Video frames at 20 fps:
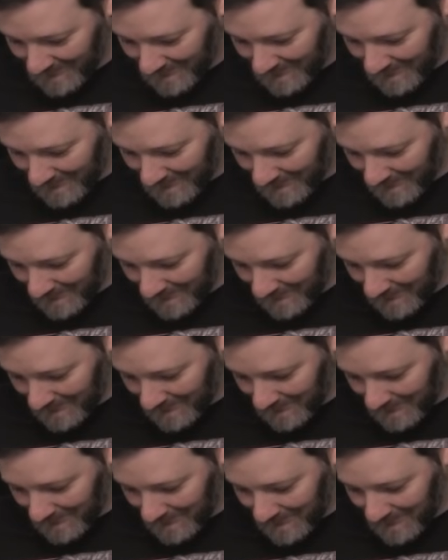
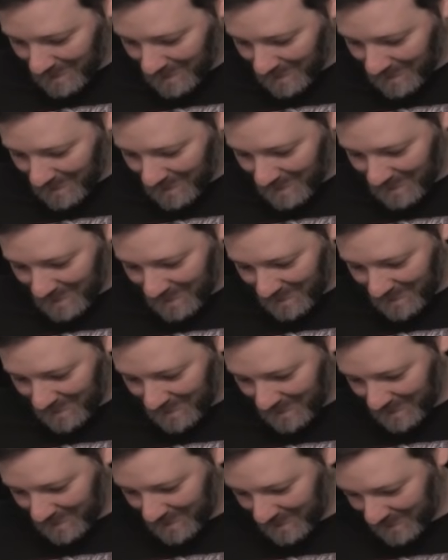
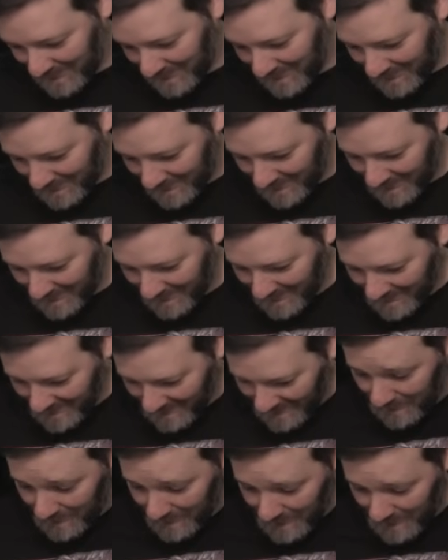
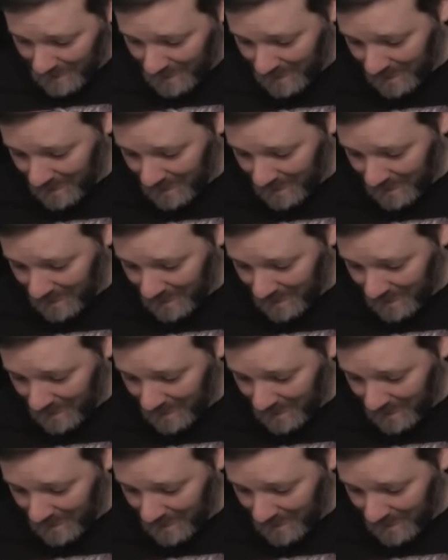No words are spoken by the person on screen.